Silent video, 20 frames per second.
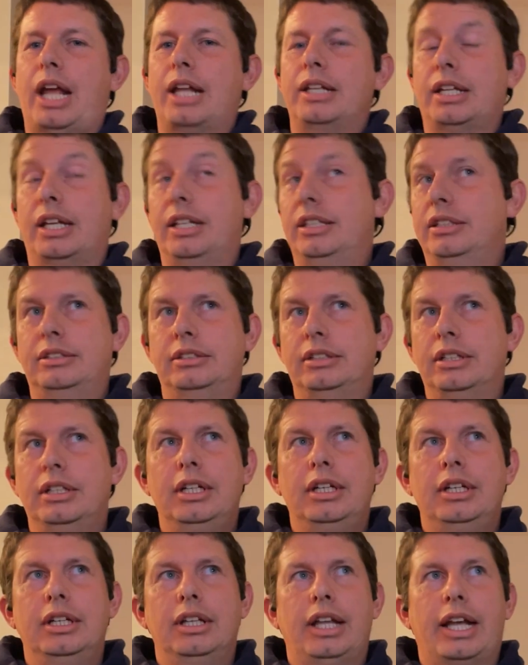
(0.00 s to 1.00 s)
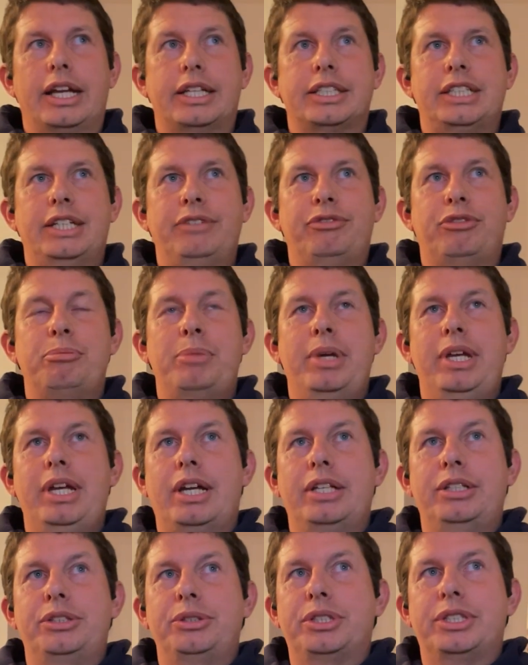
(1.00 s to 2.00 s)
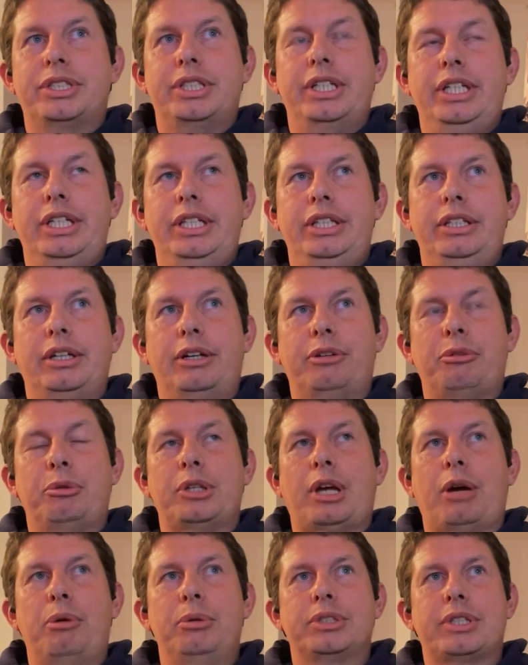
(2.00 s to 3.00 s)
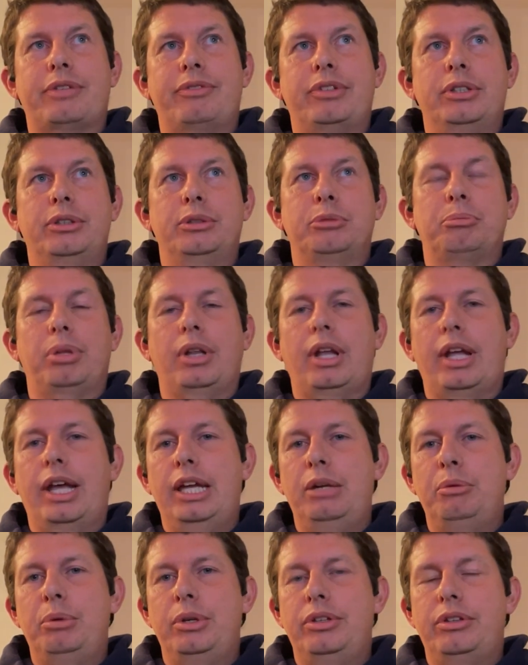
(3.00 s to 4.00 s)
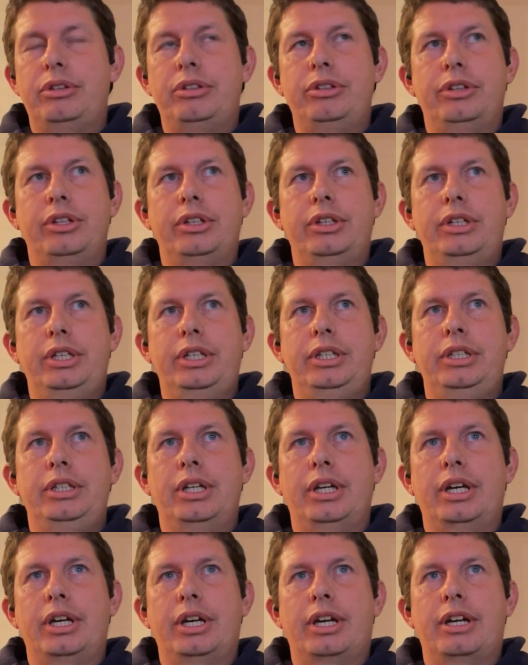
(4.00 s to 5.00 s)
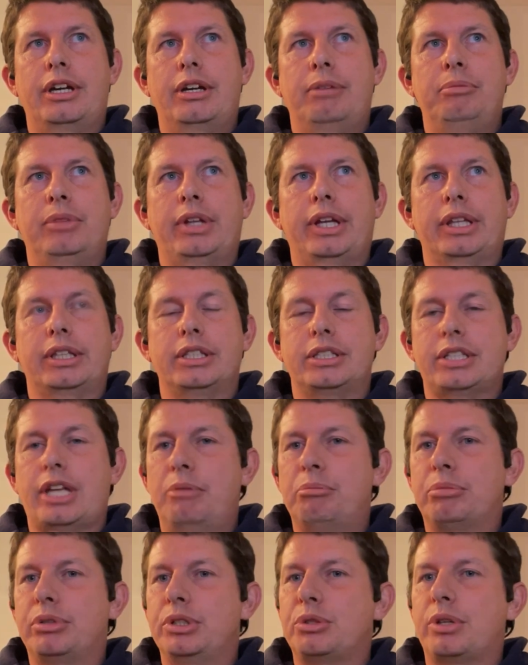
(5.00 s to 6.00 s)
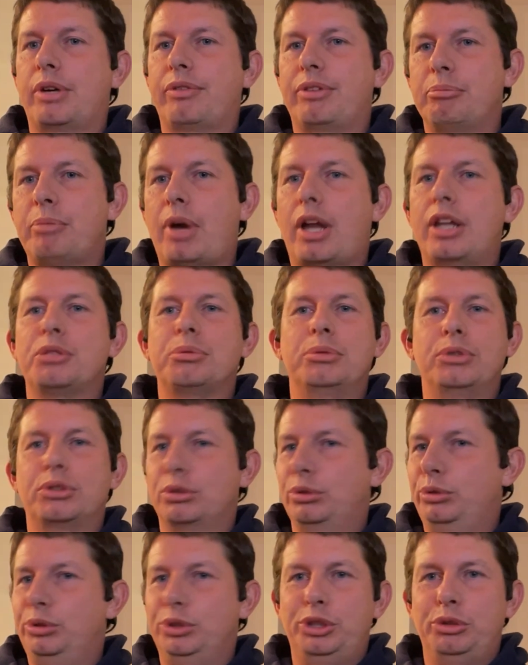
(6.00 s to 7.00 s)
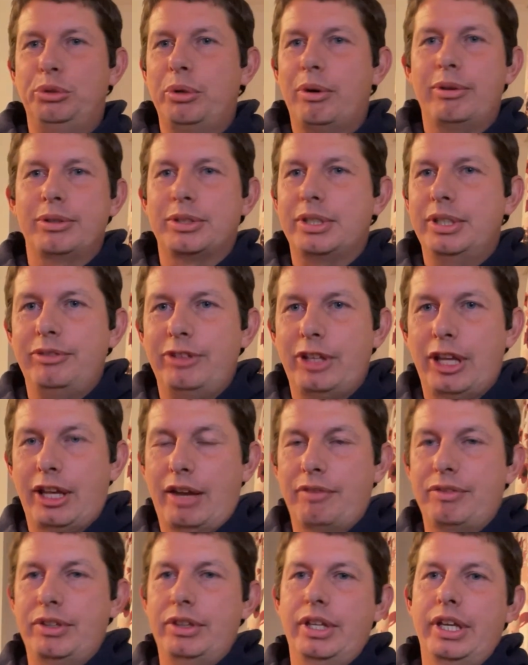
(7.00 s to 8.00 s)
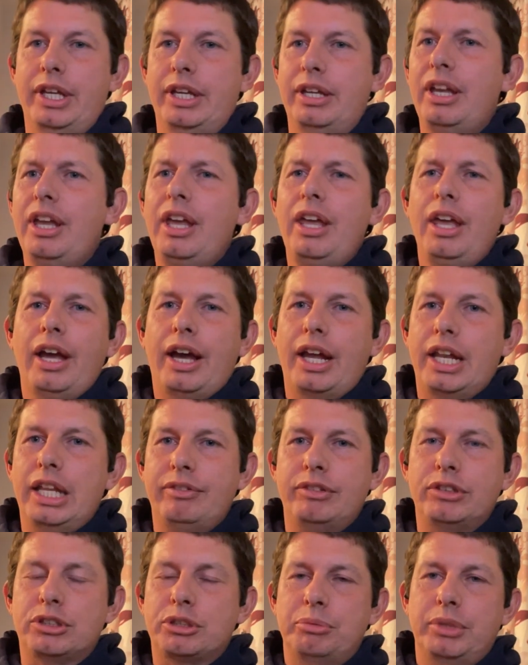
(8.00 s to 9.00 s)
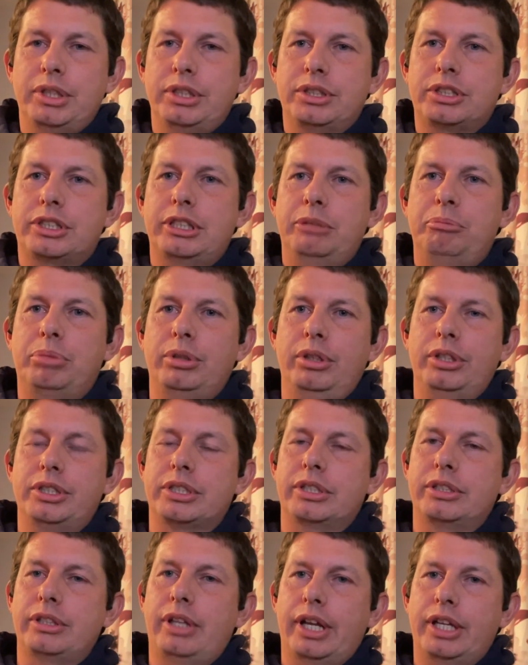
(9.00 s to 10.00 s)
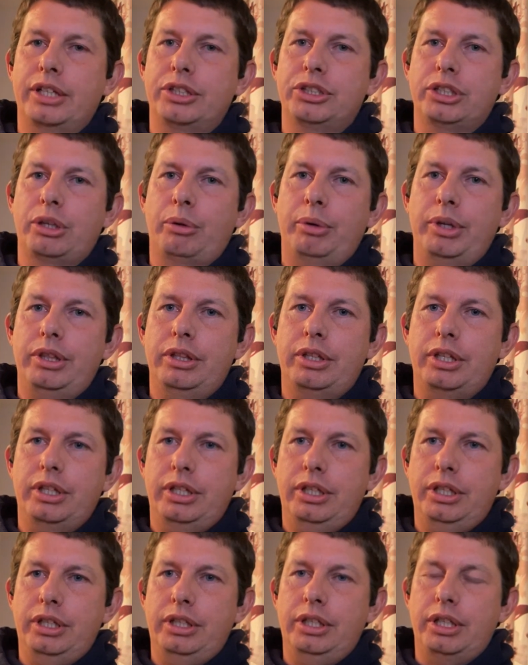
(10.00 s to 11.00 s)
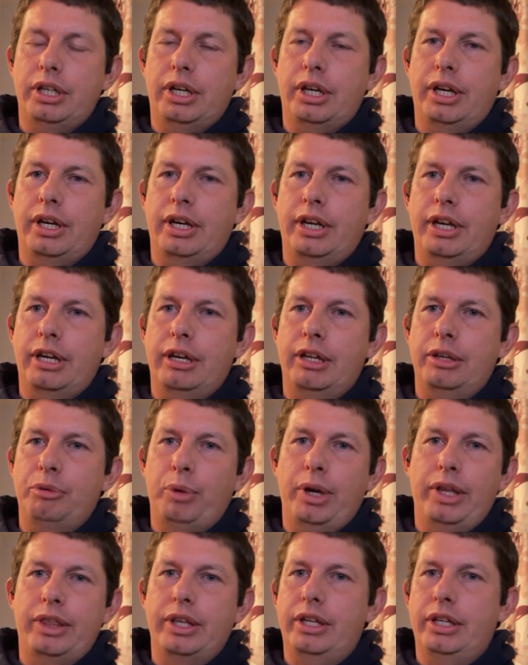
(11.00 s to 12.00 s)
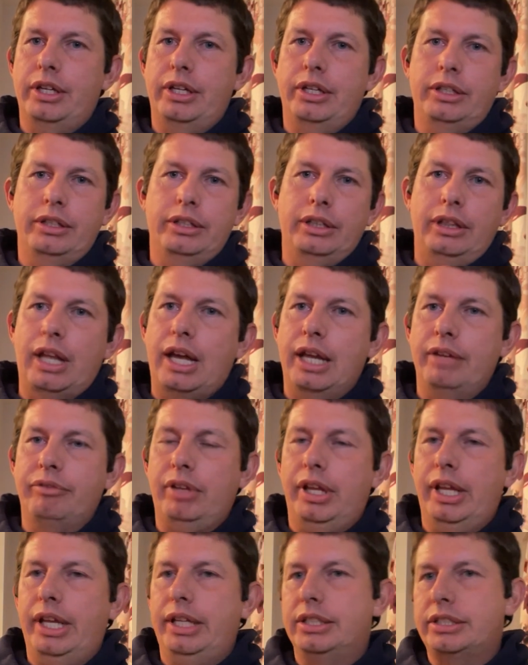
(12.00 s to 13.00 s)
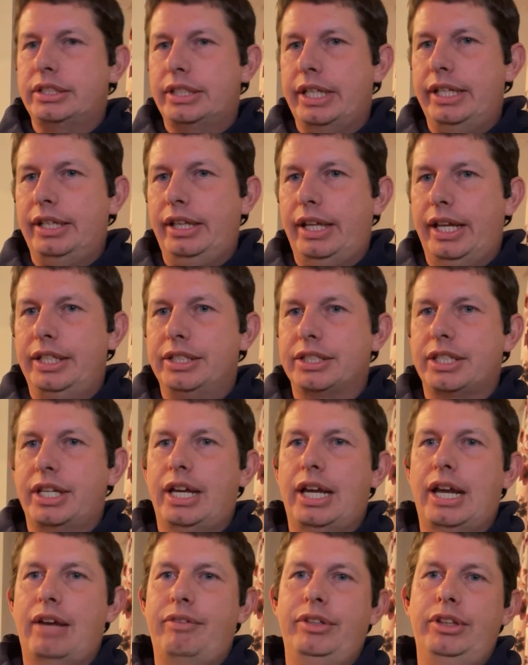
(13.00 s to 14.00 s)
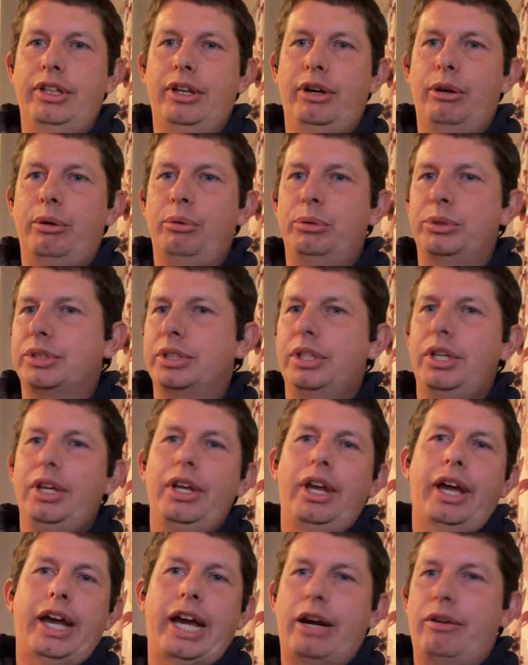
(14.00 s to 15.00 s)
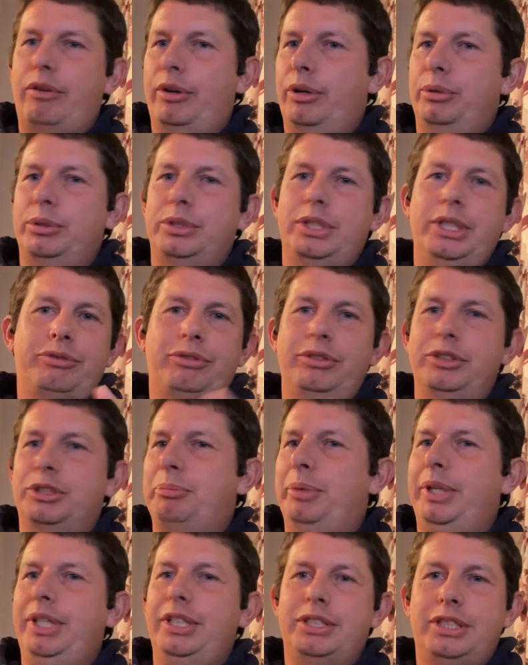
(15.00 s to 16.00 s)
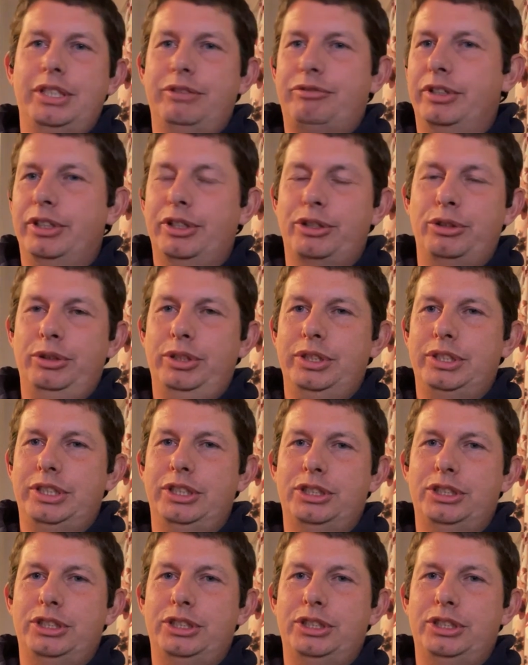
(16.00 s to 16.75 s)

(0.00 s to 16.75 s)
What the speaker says: 100%. And like I say, for me, I just see I was having a good play with the like the temporary traffic management tools you guys have in there, and even something as simple as like showing the where the live lanes, dead lanes are, having those arrows, different speeds, different colors.